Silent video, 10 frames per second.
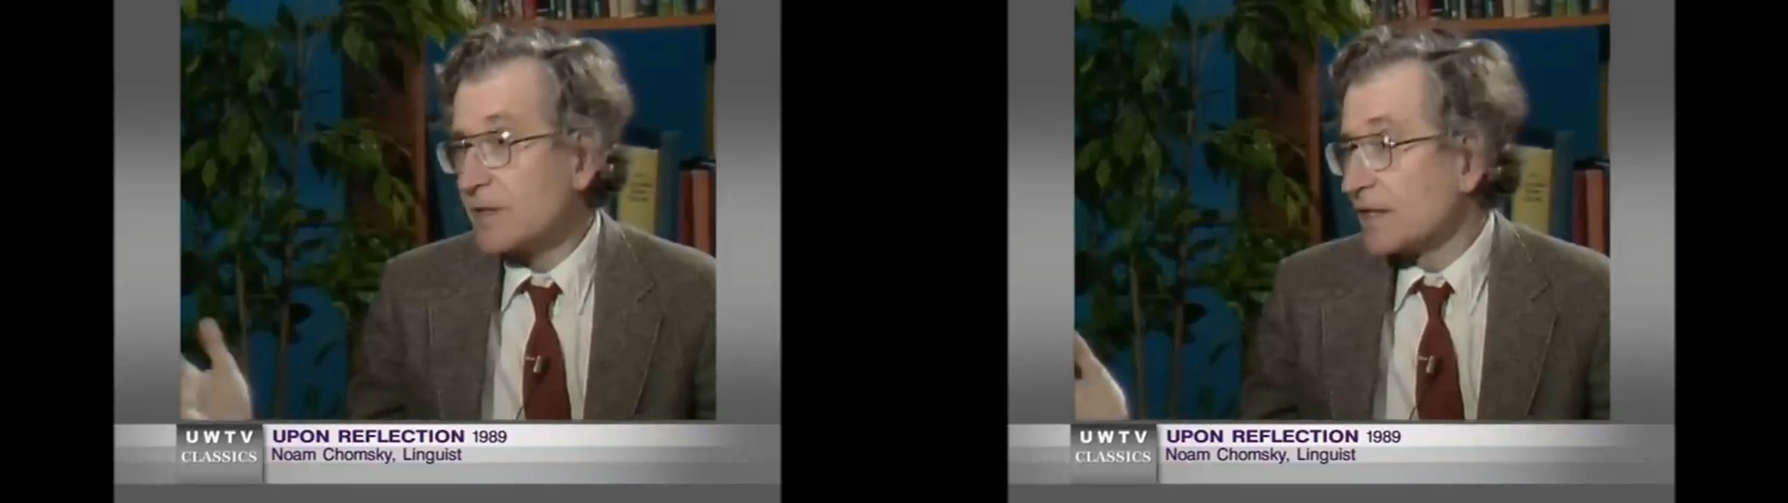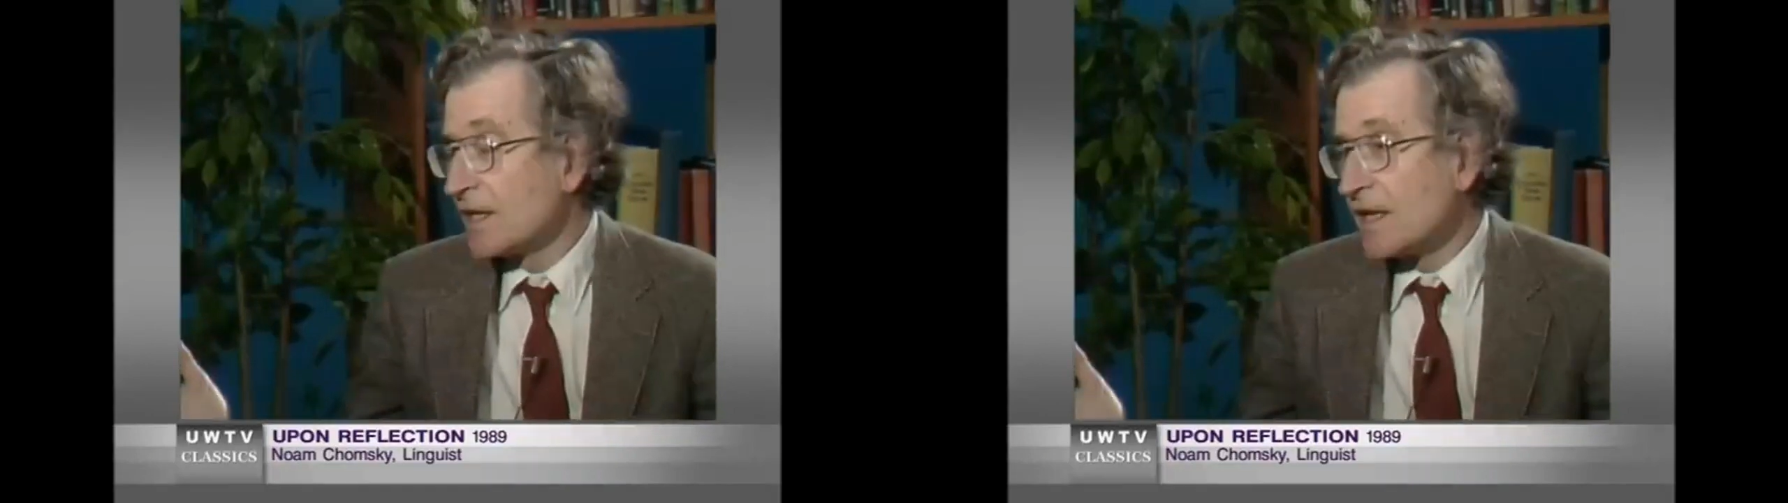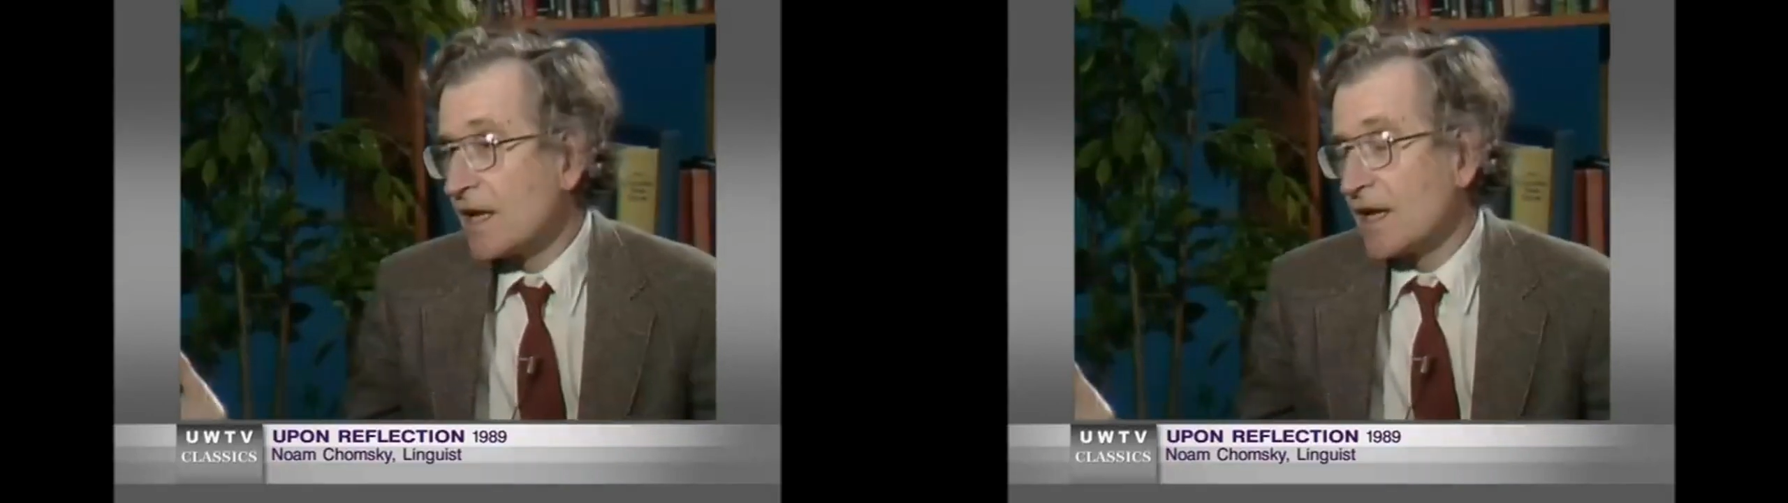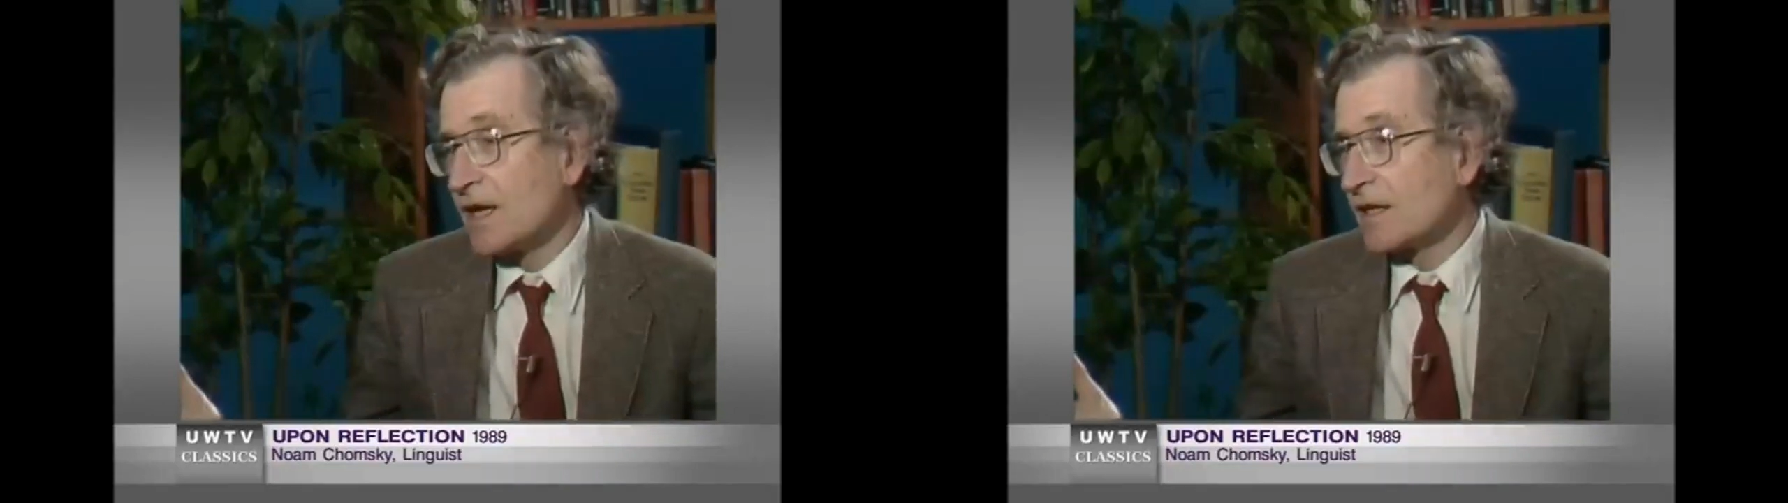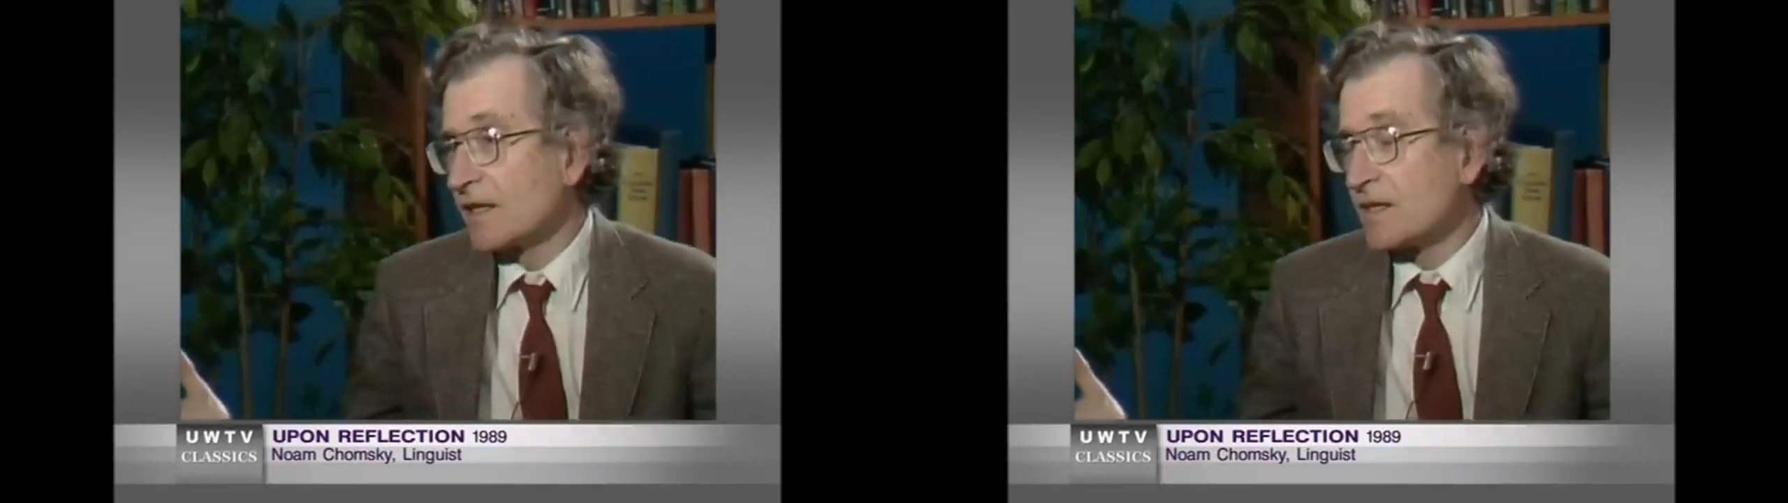But
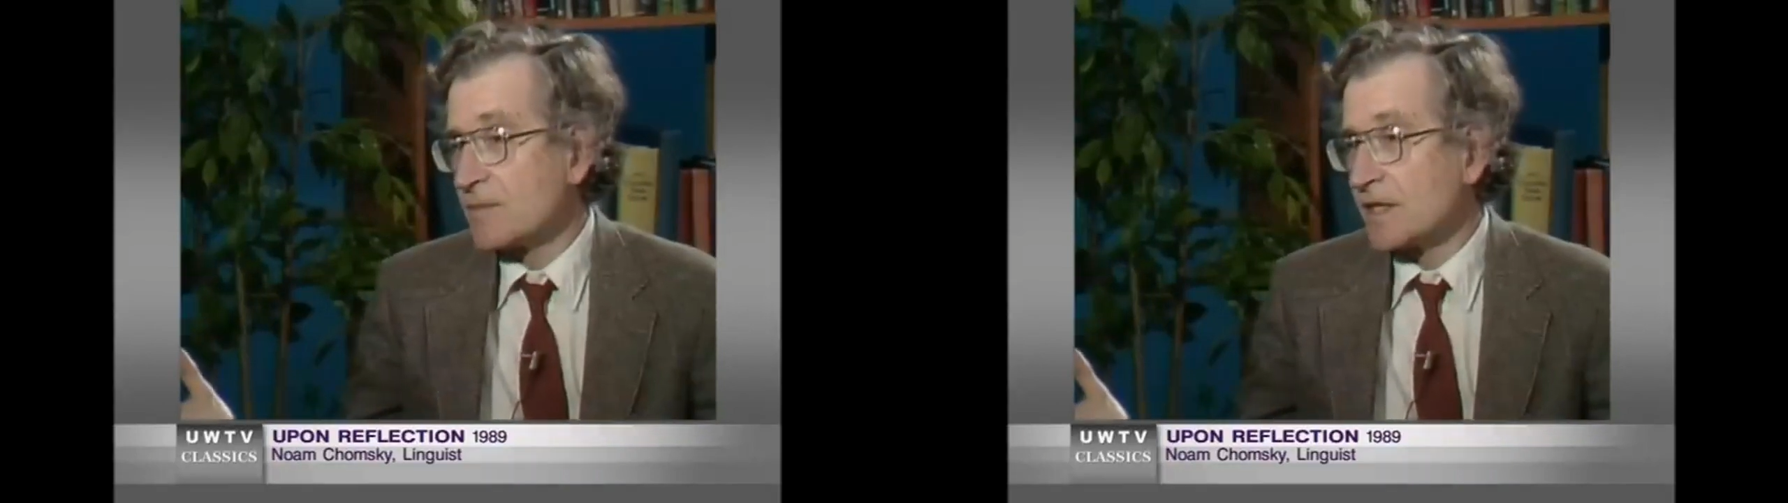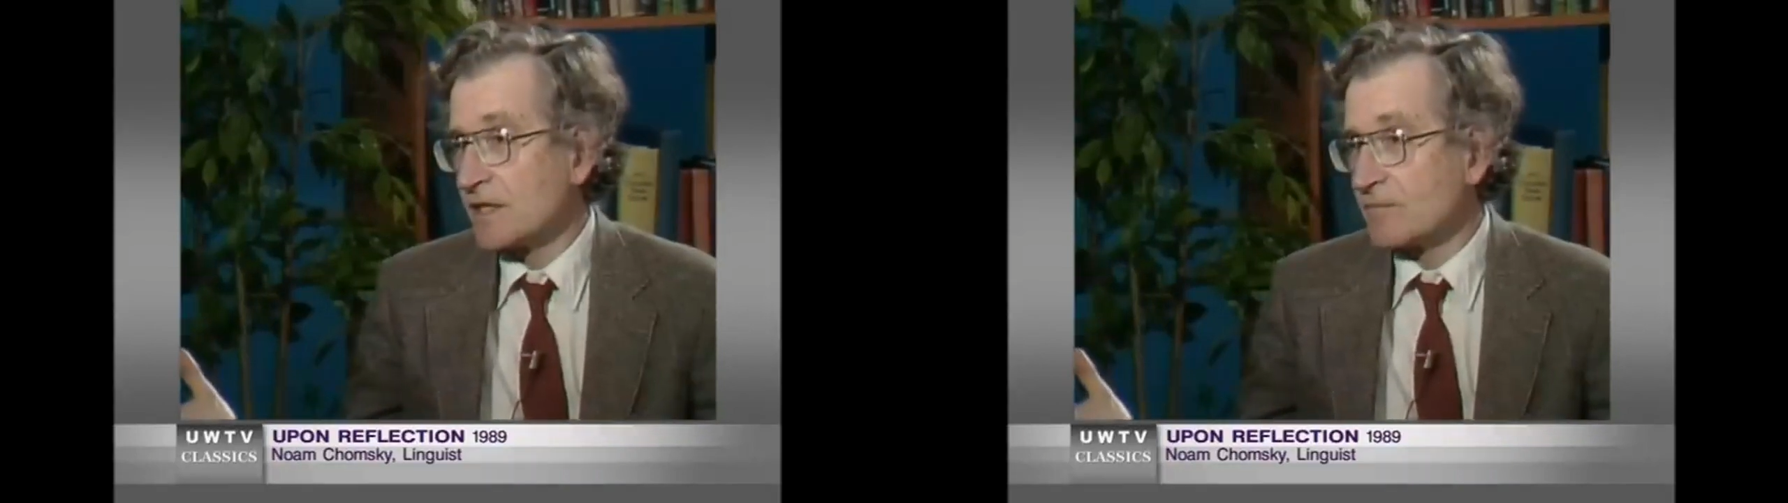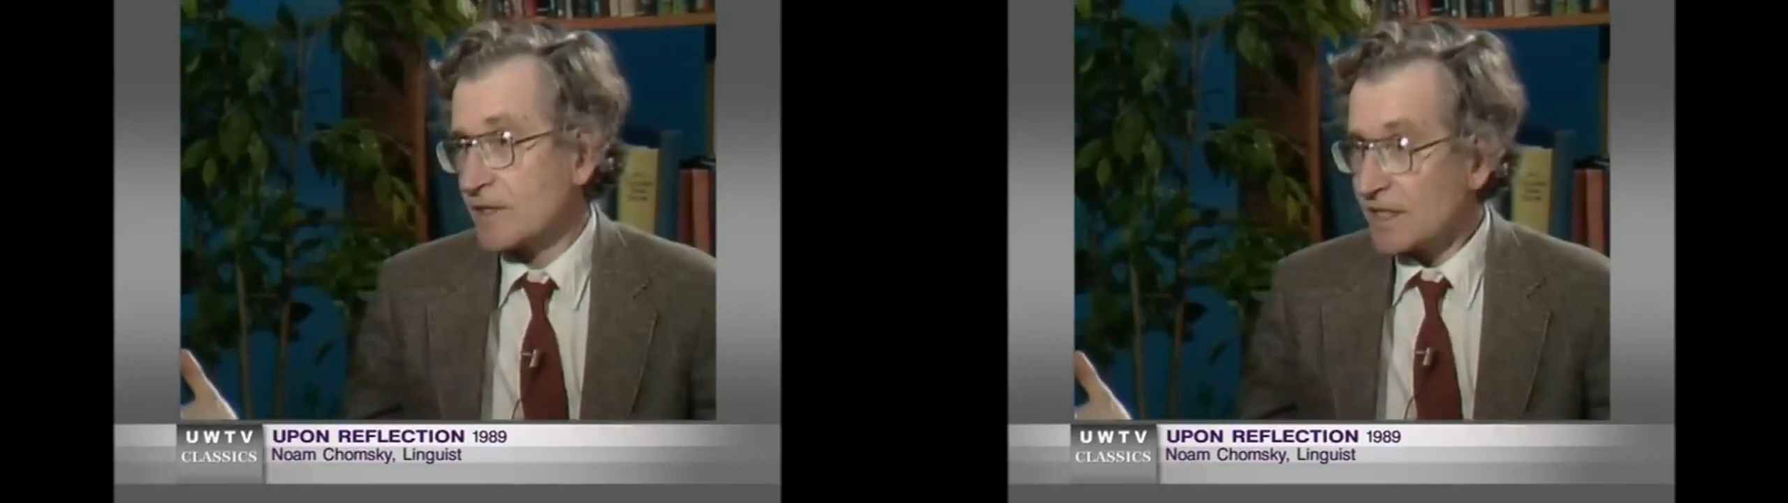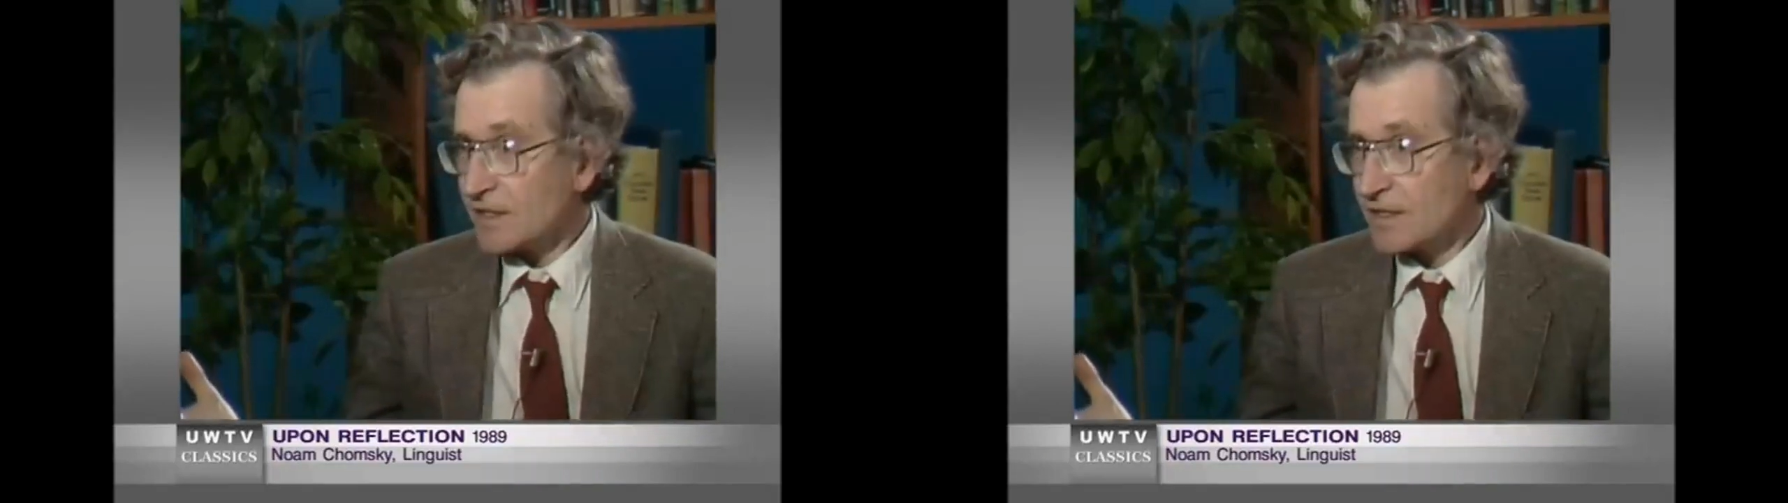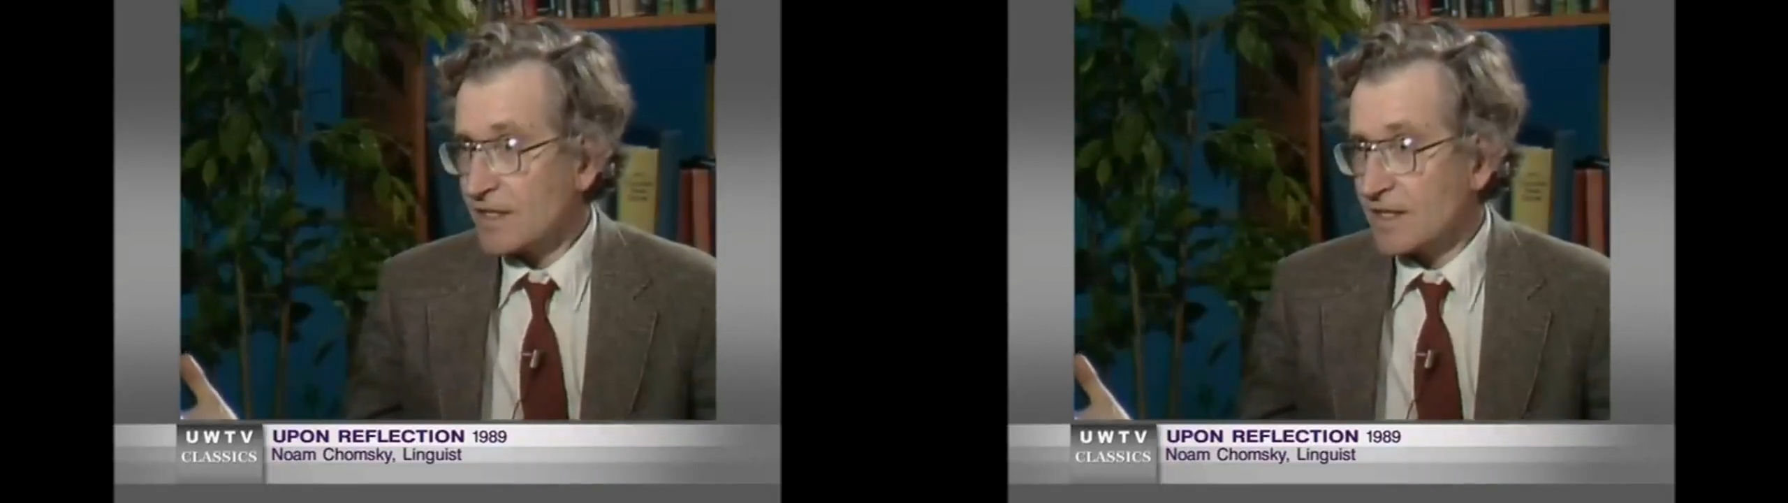how could anybody have
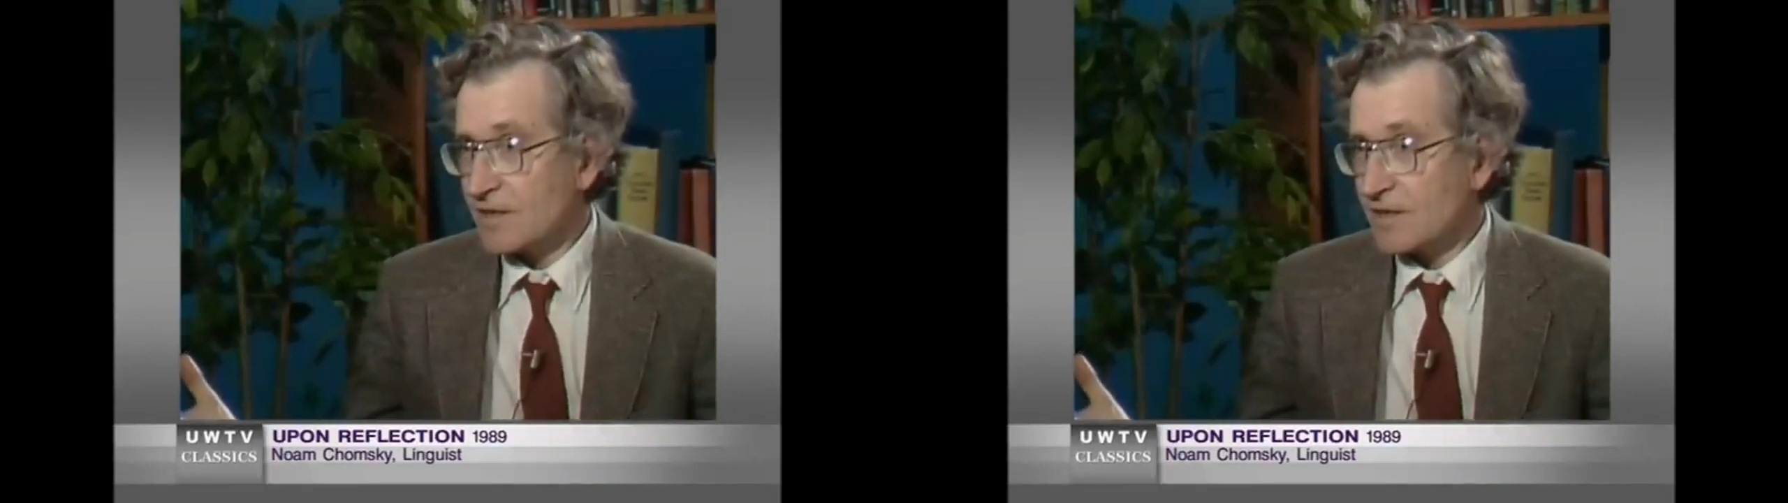predicted that?